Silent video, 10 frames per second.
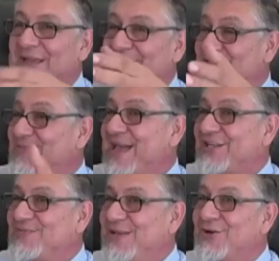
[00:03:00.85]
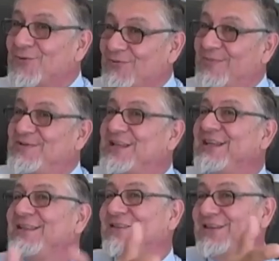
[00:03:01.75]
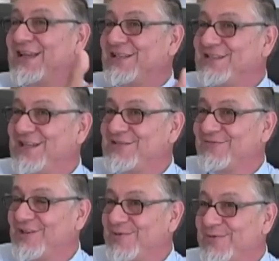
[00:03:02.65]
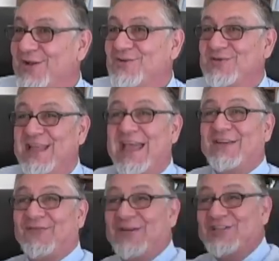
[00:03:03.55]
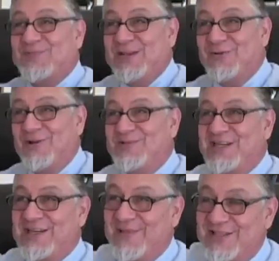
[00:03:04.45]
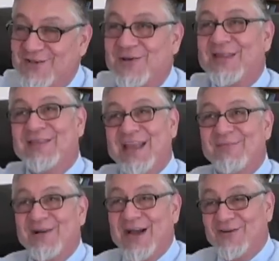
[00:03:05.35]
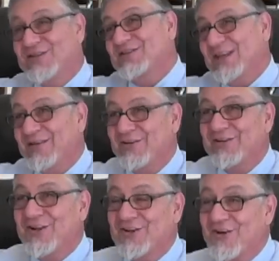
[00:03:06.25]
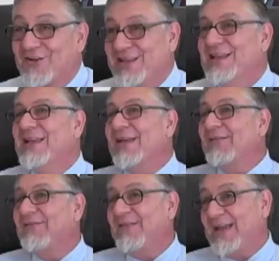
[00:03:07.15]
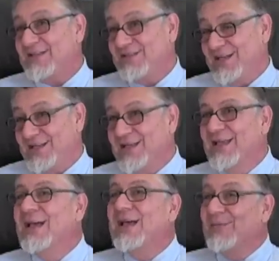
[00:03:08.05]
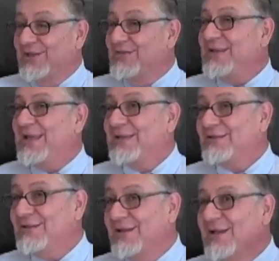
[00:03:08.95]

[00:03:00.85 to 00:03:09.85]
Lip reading: have a Spanish speaker representing the United States and freedom and democracy, and a French speaker representing Mexico and the empire and slavery and oligarchy. Fascinating. But in the end,